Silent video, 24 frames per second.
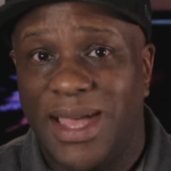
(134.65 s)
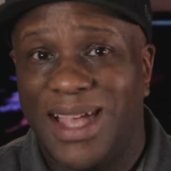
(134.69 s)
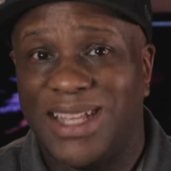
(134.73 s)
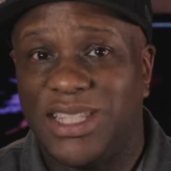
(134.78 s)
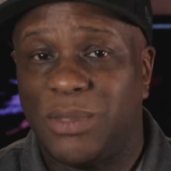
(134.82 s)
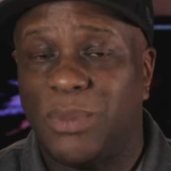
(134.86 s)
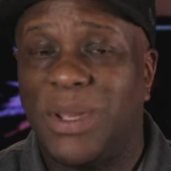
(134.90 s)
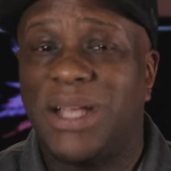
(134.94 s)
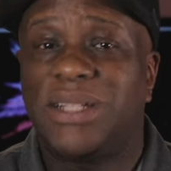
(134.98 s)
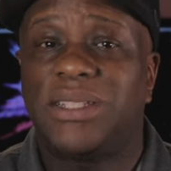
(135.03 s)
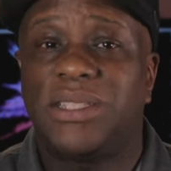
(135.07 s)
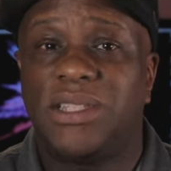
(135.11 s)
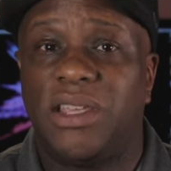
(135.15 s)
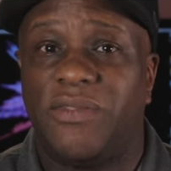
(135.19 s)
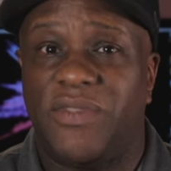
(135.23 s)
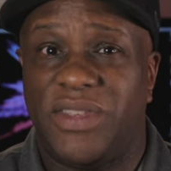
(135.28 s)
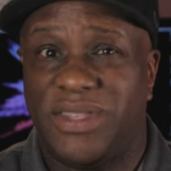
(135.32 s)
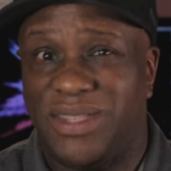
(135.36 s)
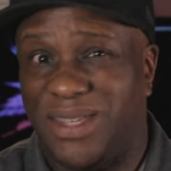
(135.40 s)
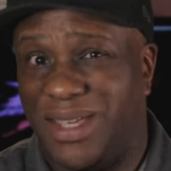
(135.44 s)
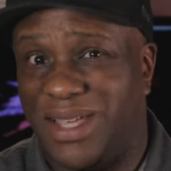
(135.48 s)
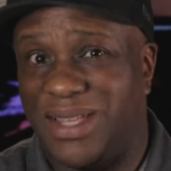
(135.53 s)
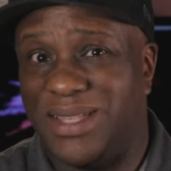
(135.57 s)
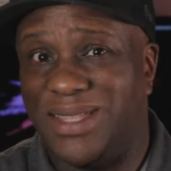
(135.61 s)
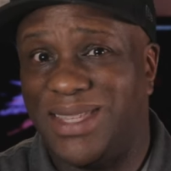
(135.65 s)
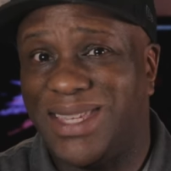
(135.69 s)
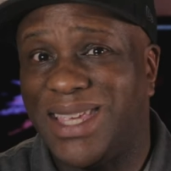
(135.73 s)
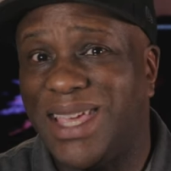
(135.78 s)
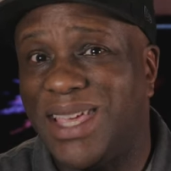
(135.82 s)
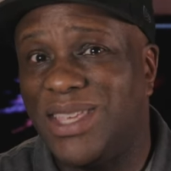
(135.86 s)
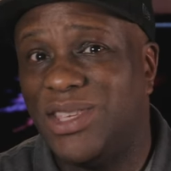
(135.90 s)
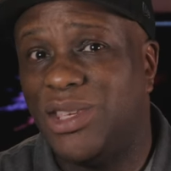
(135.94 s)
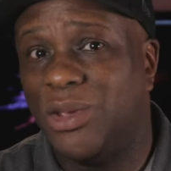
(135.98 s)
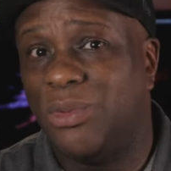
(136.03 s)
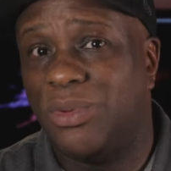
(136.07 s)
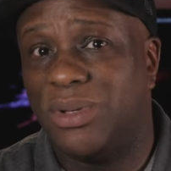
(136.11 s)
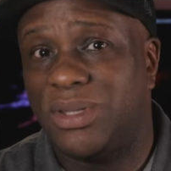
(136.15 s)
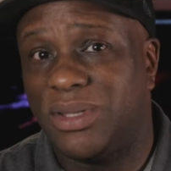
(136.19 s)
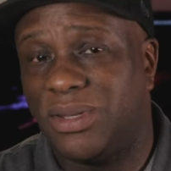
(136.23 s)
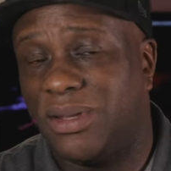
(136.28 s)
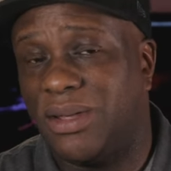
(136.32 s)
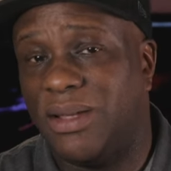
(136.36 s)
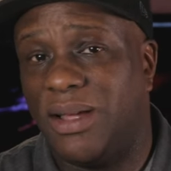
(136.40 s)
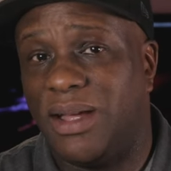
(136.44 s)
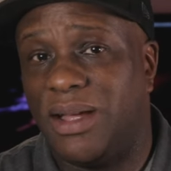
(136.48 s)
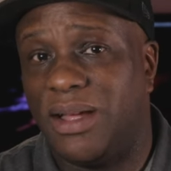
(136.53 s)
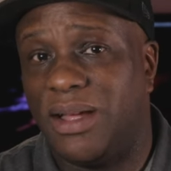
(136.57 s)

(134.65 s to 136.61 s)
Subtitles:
especially if it's a continuous